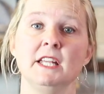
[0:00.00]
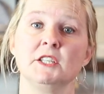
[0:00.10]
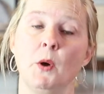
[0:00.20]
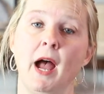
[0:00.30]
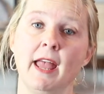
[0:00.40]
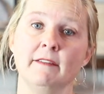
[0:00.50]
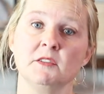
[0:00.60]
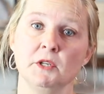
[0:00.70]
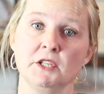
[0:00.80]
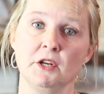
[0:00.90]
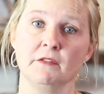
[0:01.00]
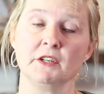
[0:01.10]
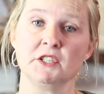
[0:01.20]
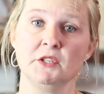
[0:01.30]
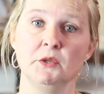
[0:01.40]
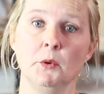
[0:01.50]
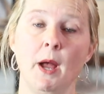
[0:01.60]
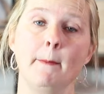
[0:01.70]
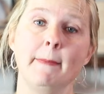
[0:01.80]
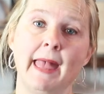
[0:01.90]
And so I have switched over to
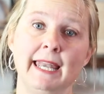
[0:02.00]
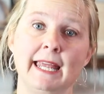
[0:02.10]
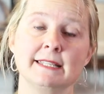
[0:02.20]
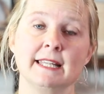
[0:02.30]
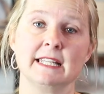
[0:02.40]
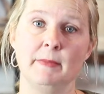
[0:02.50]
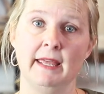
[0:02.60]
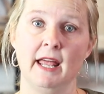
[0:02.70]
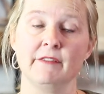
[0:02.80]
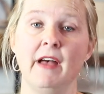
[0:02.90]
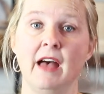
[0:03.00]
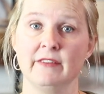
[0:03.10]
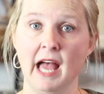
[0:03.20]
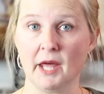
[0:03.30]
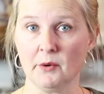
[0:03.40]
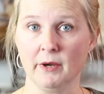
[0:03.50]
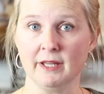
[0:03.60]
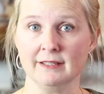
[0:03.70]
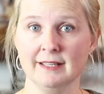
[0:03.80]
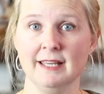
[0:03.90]
a mayonnaise that's made out of avocado
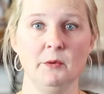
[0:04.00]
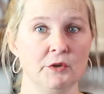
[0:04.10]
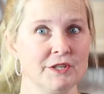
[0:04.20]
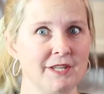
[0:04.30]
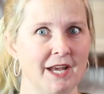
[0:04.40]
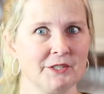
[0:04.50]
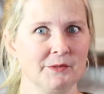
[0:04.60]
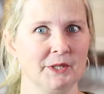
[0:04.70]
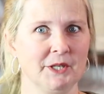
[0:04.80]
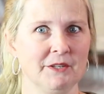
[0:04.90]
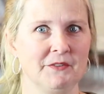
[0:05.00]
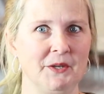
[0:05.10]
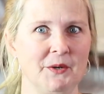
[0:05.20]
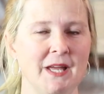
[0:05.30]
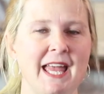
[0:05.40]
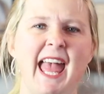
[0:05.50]
oil, which is actually really good for you.